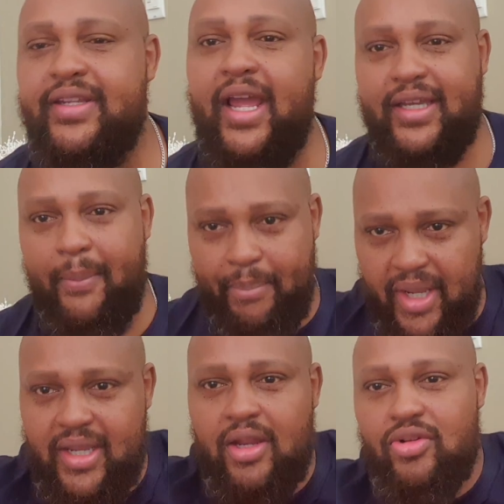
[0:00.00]
like the
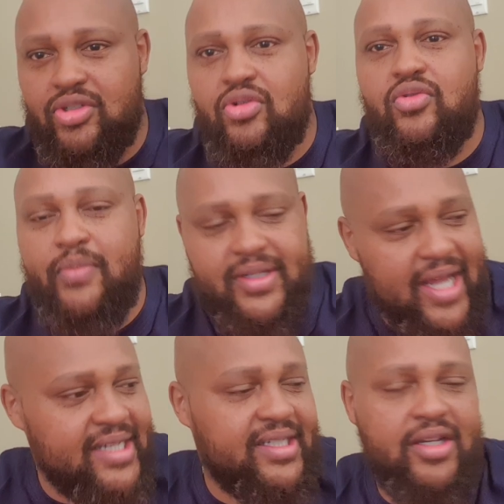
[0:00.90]
big yellow school bus.
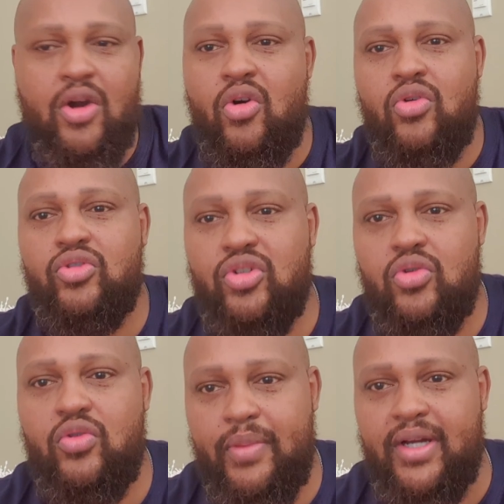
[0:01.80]
I seen a whole
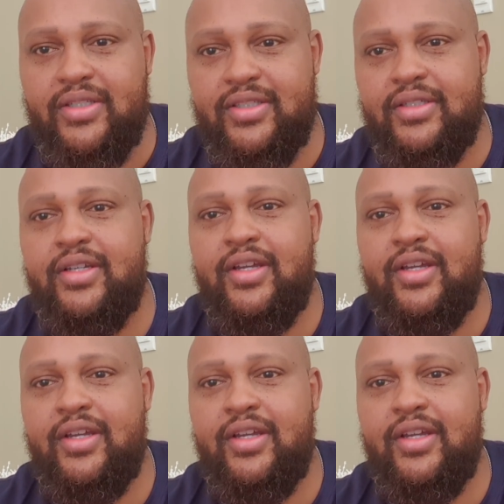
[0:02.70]
school bus,